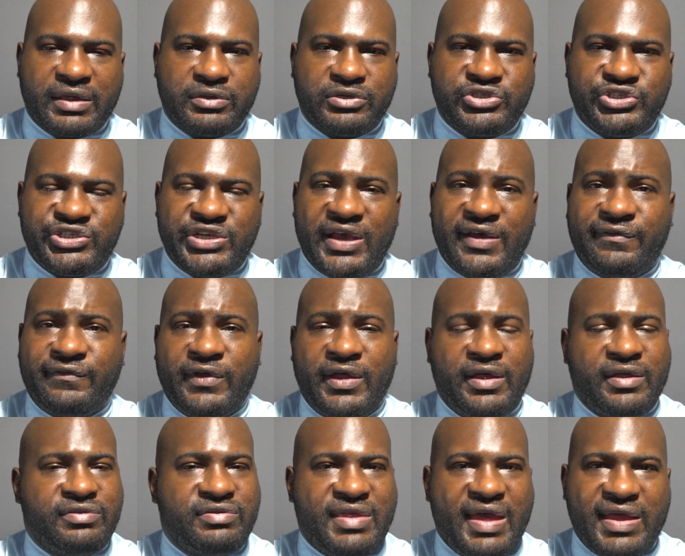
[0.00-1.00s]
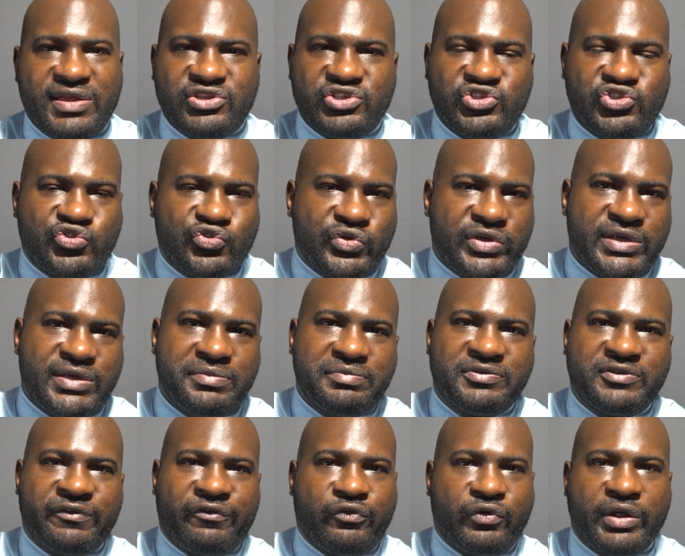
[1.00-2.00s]
chef that dreams
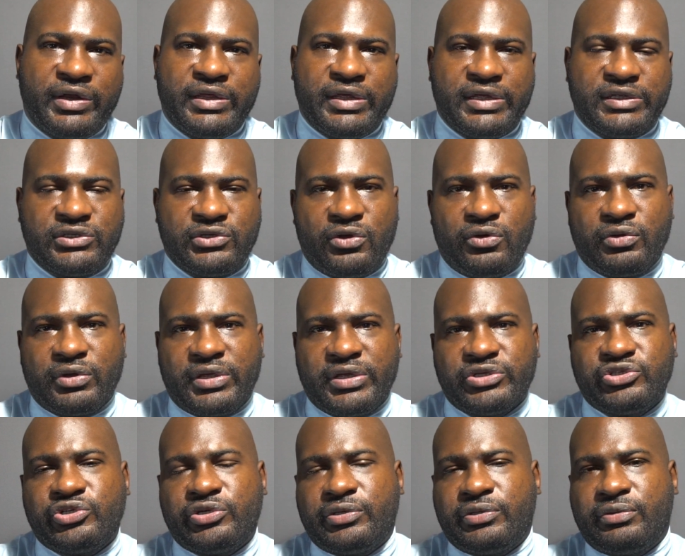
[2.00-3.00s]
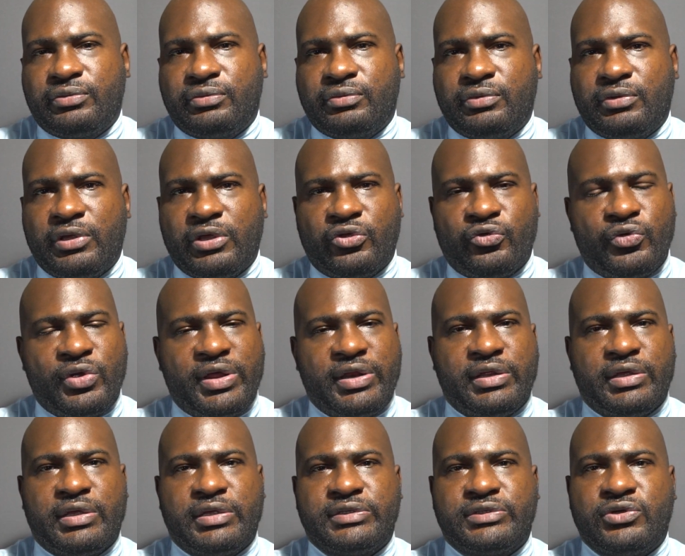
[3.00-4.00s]
of running his own kitchen and
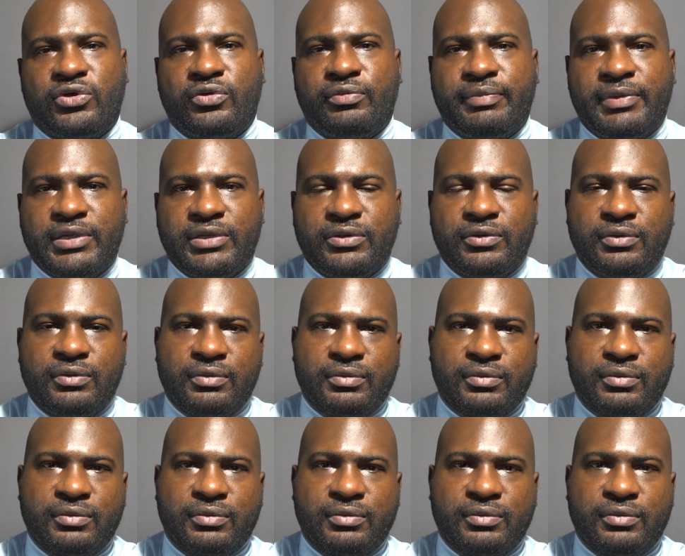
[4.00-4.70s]
creating his own menu.